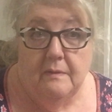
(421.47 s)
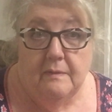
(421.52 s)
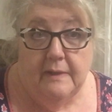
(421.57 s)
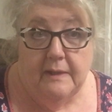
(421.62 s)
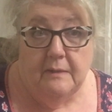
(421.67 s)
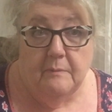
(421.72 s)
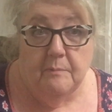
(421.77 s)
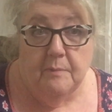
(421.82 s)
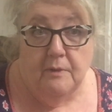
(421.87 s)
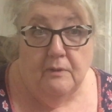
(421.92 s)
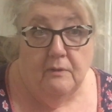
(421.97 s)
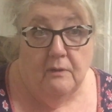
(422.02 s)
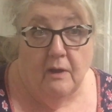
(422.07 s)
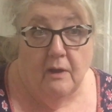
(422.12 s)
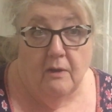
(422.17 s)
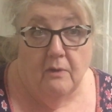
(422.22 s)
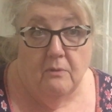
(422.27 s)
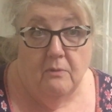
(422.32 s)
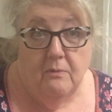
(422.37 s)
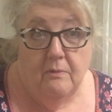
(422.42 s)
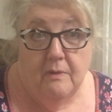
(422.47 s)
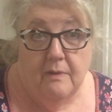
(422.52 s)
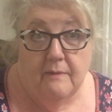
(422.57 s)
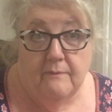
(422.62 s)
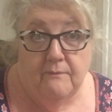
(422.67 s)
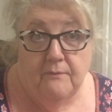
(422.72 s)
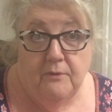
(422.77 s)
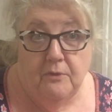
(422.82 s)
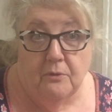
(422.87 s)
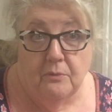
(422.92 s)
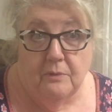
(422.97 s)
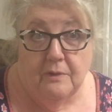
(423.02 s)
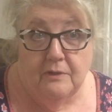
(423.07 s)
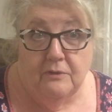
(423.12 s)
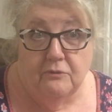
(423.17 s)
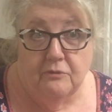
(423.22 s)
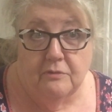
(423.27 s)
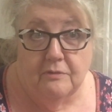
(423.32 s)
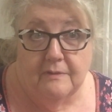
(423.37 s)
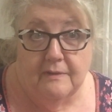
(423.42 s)
the link below if you're
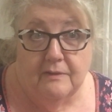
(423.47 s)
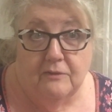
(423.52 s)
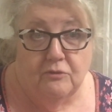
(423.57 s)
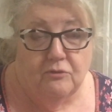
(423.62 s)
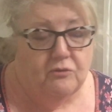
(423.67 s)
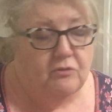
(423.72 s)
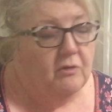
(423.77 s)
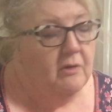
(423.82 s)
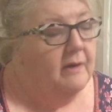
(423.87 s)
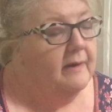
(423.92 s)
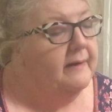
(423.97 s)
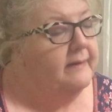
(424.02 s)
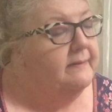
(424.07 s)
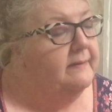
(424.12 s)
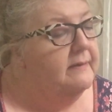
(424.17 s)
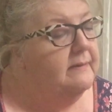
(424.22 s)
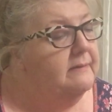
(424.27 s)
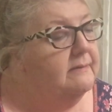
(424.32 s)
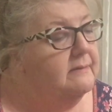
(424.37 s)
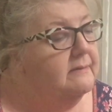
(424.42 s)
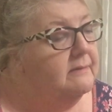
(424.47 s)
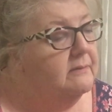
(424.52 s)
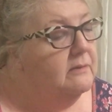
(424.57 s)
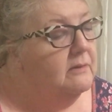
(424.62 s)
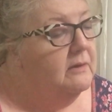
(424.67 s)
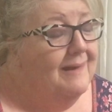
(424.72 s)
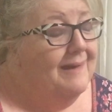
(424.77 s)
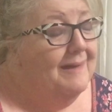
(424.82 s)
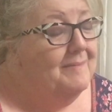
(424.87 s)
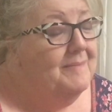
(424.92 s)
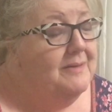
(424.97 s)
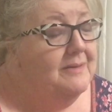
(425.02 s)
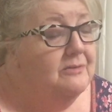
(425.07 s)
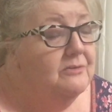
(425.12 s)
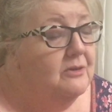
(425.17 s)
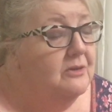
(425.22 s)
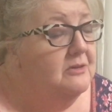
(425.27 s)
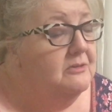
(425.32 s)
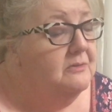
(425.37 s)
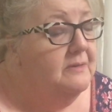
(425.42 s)
interested in trying this. I mean,
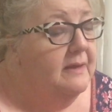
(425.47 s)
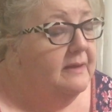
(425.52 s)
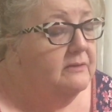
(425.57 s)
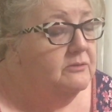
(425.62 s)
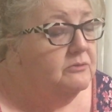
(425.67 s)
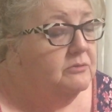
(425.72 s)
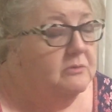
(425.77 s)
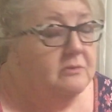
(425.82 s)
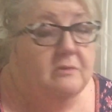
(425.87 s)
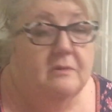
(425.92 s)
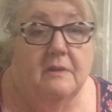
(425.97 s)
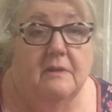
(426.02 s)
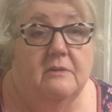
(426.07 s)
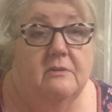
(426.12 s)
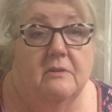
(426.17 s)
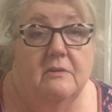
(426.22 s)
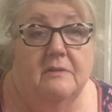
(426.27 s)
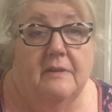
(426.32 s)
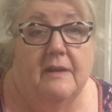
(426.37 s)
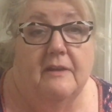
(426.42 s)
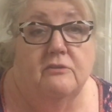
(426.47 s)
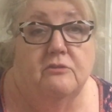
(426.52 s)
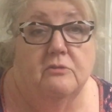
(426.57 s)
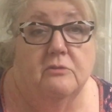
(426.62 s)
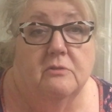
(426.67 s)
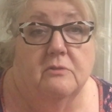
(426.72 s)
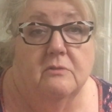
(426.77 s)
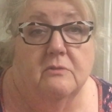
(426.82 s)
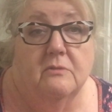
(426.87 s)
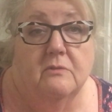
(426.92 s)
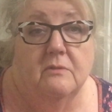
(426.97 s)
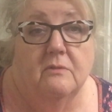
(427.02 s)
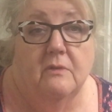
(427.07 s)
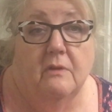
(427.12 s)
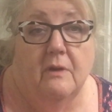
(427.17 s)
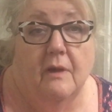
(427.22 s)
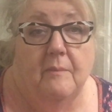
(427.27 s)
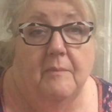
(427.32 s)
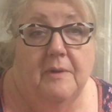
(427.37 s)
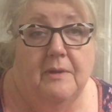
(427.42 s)
it's all natural. It's all natural.
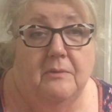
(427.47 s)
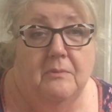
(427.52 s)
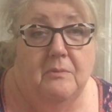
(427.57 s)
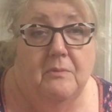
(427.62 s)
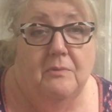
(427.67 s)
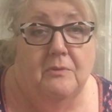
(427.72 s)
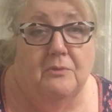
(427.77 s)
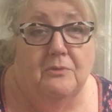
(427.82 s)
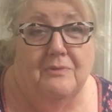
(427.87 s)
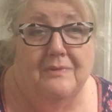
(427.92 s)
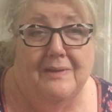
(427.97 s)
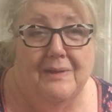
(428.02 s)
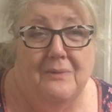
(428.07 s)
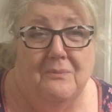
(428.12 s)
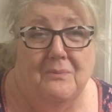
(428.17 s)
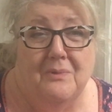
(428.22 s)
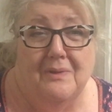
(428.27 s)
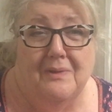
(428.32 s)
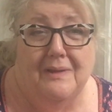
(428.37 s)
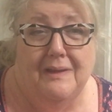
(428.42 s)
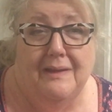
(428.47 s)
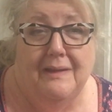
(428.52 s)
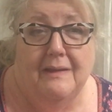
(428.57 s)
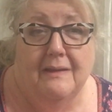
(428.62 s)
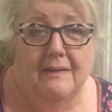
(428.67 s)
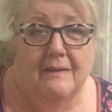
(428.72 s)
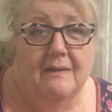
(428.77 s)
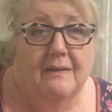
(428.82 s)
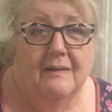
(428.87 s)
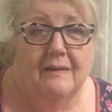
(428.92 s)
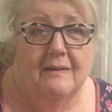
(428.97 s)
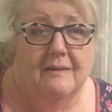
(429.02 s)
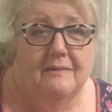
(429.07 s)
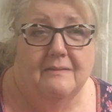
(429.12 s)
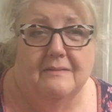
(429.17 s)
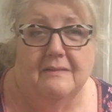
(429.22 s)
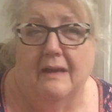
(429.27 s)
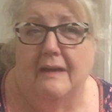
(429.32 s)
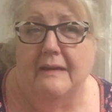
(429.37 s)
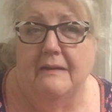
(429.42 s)
I mean, there's not really
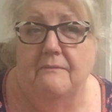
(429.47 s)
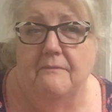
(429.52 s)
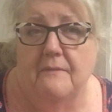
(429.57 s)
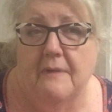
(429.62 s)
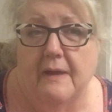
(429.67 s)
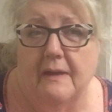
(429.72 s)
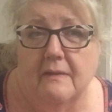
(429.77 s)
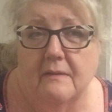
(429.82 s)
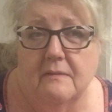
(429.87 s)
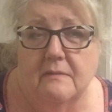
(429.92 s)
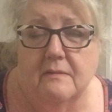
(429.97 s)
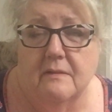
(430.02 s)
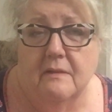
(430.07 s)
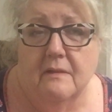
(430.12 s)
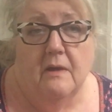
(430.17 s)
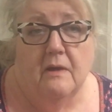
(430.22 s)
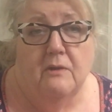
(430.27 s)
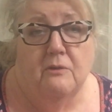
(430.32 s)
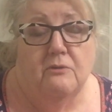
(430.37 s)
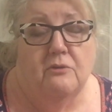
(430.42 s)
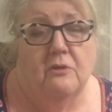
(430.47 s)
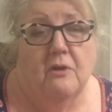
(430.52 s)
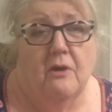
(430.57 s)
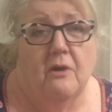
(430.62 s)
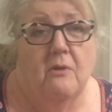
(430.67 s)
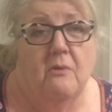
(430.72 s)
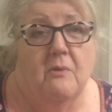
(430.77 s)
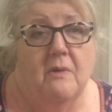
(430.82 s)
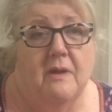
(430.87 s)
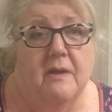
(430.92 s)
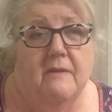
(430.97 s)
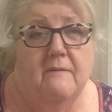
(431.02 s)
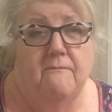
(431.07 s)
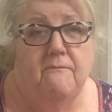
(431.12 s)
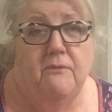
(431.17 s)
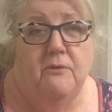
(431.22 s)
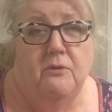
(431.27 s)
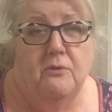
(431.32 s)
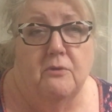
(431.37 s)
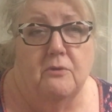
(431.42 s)
side effects. So if
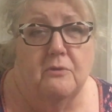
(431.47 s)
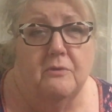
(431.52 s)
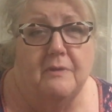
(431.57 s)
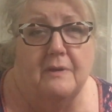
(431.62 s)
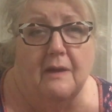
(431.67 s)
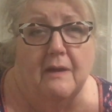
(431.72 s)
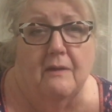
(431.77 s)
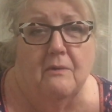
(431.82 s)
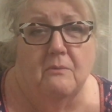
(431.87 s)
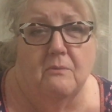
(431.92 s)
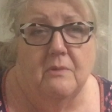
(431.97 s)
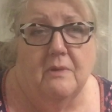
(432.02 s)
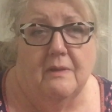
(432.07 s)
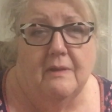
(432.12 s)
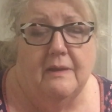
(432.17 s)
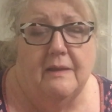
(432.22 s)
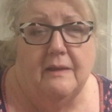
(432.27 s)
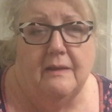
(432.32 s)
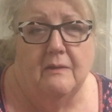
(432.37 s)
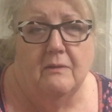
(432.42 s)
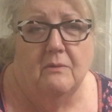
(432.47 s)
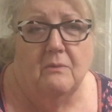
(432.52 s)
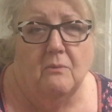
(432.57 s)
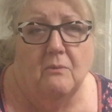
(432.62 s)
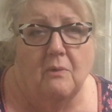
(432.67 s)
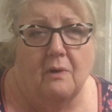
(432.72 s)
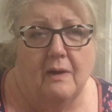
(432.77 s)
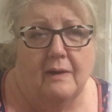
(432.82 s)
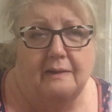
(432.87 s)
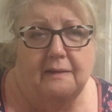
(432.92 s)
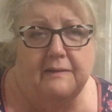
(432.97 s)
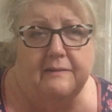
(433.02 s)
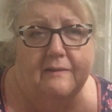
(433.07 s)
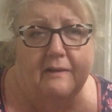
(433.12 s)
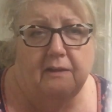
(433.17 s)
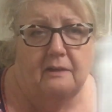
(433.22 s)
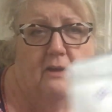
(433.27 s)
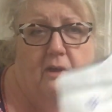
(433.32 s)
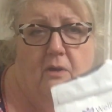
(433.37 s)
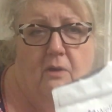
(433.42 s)
you're not really wanting
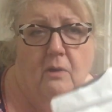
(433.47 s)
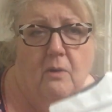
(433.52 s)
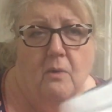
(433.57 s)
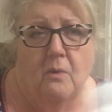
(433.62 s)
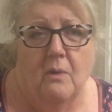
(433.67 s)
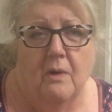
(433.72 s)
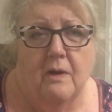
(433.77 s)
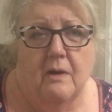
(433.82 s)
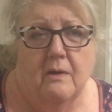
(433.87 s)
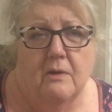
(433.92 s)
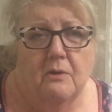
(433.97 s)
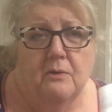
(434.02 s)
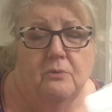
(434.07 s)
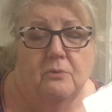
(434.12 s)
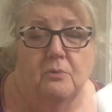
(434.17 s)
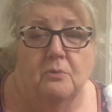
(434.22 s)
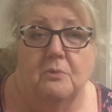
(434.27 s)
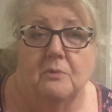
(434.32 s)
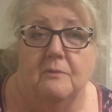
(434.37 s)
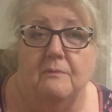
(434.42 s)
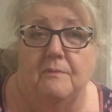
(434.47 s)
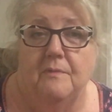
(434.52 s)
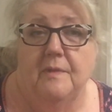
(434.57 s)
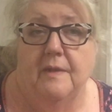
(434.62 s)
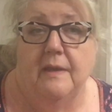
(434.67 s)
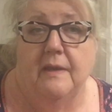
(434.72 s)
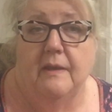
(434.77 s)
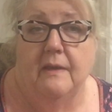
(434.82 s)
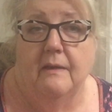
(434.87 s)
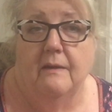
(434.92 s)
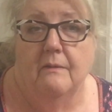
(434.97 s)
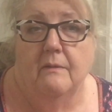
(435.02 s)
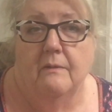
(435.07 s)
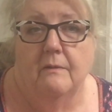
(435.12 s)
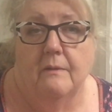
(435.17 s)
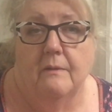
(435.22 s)
to go through the